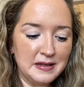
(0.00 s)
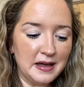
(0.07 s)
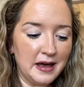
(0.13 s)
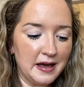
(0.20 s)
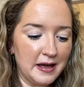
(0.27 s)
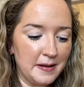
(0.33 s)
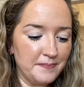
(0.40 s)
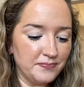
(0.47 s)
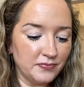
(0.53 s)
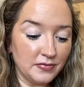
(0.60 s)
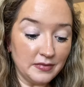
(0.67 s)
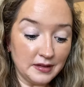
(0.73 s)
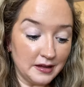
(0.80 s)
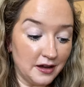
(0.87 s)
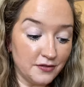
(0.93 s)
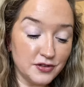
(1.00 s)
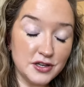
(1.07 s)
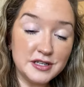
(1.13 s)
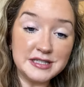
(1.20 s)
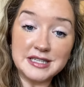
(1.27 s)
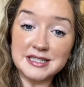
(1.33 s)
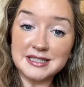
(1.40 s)
I've
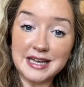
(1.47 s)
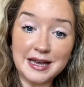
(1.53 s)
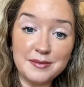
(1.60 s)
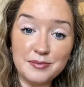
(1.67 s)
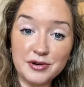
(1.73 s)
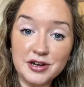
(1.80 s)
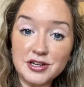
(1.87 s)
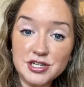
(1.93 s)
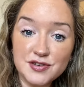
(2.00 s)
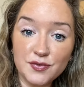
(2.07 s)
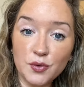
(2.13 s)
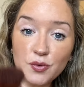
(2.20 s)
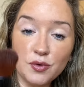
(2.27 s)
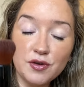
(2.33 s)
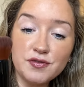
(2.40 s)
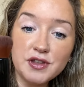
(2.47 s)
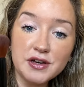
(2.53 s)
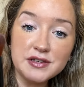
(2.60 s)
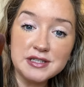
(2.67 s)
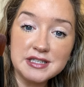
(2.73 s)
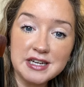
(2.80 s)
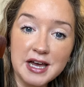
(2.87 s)
used the same brush for all of
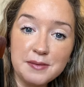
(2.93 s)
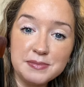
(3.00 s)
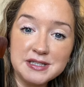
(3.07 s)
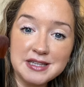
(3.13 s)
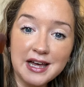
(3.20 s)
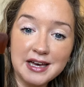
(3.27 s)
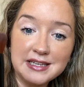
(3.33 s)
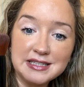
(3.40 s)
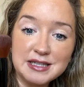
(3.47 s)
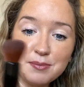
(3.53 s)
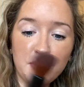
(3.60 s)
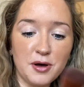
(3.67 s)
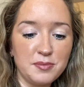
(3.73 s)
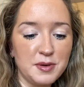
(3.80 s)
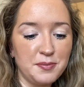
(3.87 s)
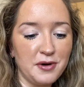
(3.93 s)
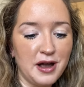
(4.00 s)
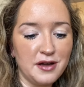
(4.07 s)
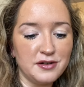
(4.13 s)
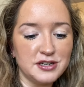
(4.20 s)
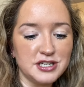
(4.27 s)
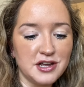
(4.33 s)
those steps. That is the Bobbi
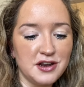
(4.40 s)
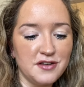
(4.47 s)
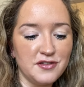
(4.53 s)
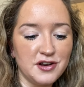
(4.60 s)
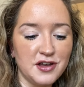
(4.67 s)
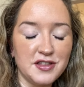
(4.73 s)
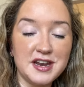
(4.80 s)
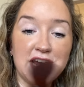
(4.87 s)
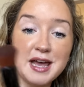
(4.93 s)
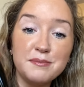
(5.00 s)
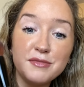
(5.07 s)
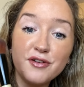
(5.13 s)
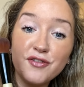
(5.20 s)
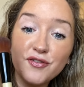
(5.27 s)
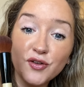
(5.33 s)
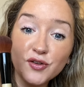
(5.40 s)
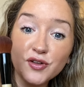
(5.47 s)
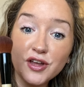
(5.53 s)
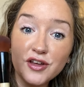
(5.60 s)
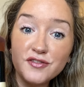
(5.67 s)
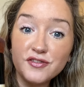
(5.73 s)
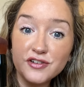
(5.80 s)
Brown, I don't even know the name, the full
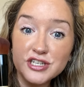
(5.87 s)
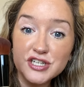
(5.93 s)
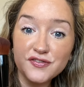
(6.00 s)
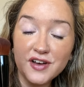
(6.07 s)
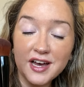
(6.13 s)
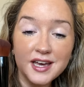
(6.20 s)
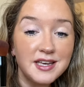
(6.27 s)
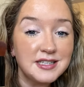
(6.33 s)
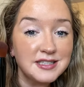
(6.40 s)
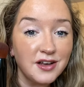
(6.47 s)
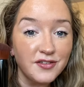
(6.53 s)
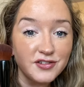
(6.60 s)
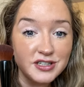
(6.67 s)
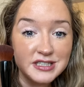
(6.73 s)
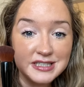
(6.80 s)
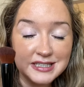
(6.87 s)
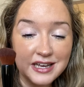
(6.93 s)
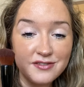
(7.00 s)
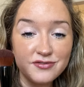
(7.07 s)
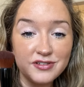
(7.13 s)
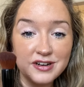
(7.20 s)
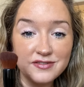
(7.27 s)
coverage face. I've got
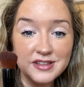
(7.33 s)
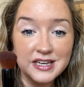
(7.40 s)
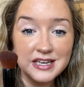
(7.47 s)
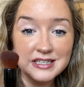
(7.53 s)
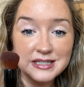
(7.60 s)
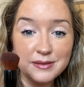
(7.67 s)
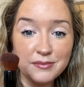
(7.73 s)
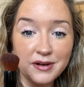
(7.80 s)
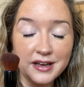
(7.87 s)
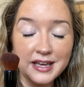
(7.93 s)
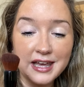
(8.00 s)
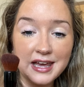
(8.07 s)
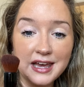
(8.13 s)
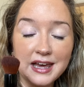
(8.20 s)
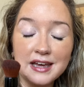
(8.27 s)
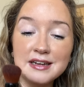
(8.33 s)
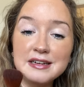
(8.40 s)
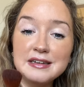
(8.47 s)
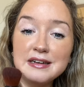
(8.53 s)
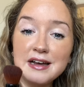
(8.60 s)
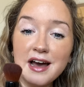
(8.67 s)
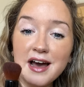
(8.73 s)
several of these in my kit.
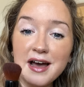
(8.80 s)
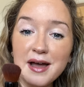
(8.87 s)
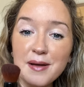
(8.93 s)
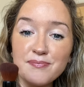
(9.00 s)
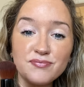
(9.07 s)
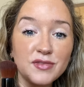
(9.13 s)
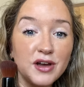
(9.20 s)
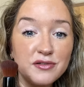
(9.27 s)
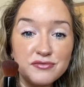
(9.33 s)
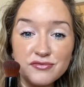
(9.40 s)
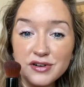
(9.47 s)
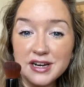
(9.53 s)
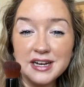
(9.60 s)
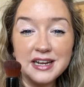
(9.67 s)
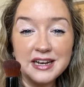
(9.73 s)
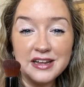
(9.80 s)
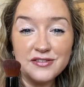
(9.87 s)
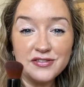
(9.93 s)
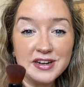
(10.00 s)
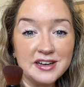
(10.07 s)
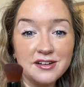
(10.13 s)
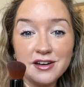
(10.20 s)
A really
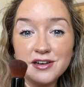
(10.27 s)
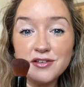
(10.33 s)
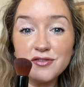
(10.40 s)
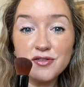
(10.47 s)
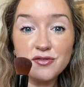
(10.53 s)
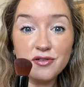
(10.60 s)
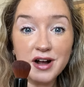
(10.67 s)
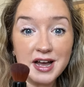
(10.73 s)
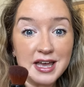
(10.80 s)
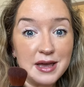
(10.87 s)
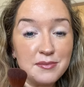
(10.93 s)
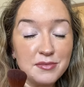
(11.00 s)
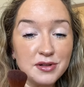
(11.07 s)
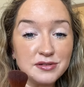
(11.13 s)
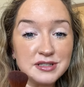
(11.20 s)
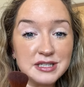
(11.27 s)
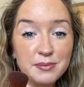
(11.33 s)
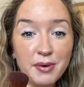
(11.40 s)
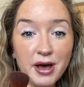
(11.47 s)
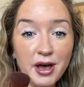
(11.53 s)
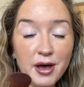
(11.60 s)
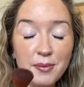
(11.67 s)
lovely kind of grey
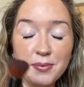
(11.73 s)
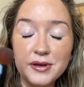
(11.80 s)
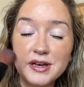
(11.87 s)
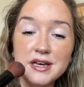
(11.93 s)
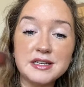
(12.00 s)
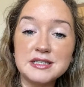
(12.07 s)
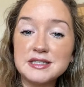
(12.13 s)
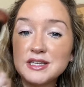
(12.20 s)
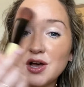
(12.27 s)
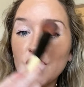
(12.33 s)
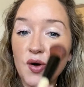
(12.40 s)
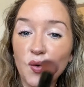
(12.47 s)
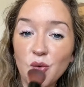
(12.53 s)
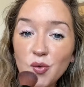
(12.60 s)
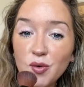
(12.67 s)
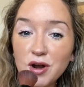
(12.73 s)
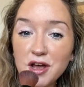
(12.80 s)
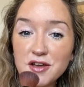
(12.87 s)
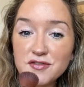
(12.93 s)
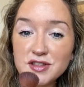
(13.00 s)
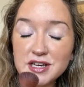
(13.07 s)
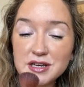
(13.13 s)
multi-purpose all
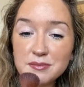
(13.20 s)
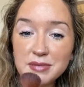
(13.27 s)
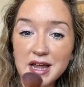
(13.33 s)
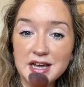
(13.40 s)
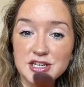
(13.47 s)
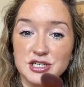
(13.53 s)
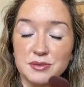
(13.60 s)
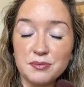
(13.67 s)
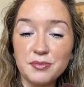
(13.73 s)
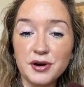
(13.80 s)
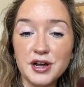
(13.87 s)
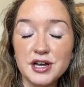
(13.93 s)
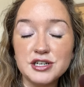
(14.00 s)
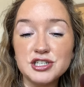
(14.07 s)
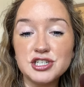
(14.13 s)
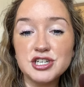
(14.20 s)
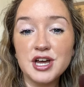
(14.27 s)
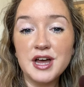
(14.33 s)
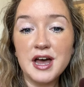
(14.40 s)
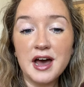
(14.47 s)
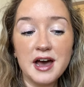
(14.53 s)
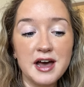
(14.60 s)
over the complexion brush.
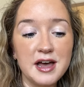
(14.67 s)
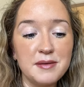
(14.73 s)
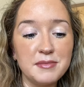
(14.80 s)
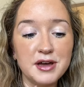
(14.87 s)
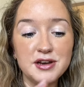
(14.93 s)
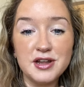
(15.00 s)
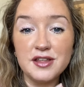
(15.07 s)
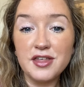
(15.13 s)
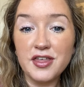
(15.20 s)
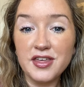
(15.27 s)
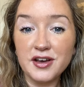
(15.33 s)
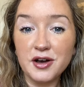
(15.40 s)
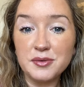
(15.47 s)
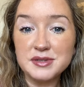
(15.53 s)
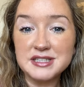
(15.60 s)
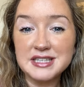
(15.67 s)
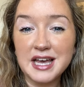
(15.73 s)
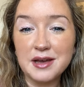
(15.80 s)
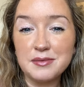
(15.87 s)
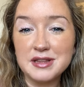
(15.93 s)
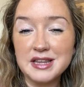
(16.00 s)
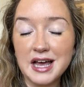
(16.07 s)
Another thing I would say
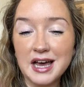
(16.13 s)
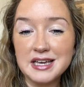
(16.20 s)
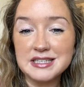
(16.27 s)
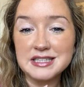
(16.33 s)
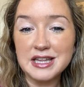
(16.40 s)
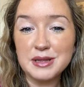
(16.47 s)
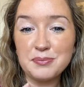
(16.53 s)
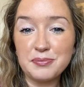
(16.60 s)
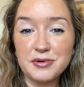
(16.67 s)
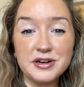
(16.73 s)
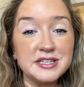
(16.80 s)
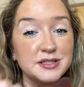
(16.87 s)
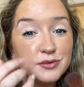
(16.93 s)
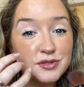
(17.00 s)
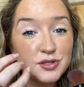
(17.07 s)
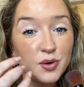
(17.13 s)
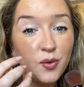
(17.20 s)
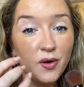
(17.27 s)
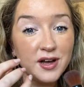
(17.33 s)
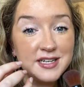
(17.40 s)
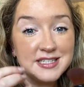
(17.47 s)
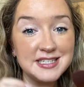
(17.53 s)
with that is that the bristles are
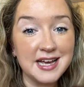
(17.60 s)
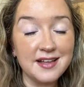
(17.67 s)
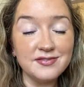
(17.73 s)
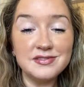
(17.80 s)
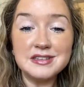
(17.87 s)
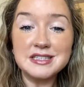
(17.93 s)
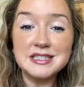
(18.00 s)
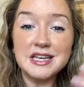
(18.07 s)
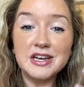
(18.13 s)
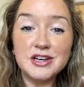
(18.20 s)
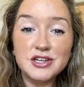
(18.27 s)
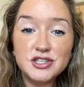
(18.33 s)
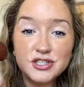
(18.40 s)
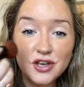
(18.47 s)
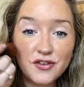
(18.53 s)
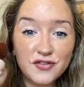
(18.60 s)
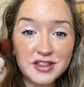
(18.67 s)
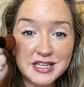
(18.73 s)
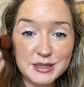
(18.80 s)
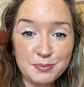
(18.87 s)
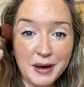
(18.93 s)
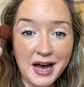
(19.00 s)
quite dense. So for
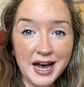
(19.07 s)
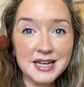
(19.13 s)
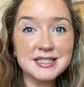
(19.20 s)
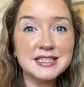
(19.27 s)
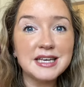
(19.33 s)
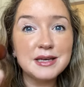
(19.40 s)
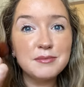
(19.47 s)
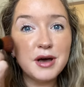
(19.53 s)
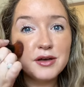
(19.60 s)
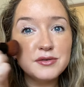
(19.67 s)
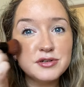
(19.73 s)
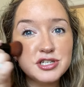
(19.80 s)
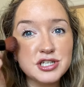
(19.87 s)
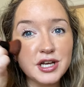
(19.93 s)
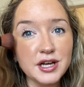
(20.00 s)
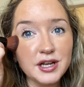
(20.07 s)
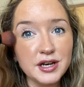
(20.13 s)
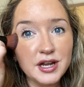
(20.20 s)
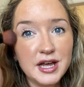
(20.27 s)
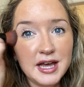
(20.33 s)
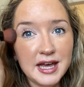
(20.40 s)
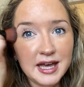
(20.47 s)
this patting motion,
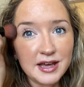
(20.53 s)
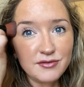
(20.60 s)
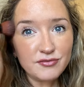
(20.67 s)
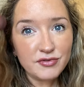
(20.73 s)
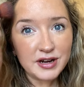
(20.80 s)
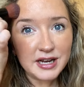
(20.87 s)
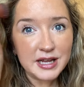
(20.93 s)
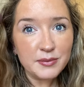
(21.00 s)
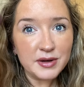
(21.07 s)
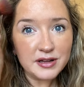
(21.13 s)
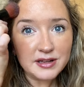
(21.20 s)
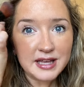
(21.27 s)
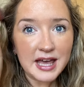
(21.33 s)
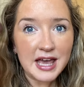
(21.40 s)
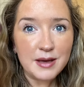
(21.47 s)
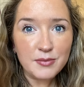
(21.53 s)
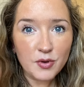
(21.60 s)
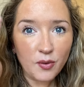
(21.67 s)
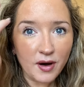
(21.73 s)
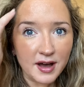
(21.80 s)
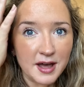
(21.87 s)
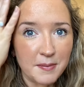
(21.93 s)
it really will keep
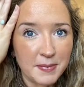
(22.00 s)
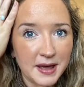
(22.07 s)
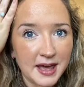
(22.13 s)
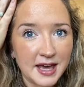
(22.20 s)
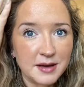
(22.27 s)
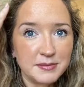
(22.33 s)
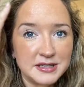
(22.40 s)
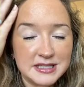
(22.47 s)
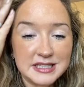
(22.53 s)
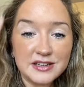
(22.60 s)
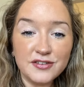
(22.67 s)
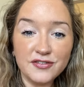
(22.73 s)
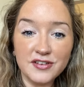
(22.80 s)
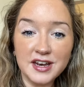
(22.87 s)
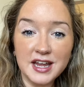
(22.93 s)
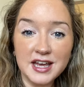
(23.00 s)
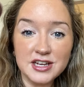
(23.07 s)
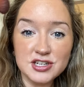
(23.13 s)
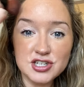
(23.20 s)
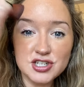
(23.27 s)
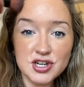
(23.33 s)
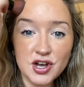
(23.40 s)
quite a pigmented
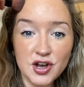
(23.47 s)
finish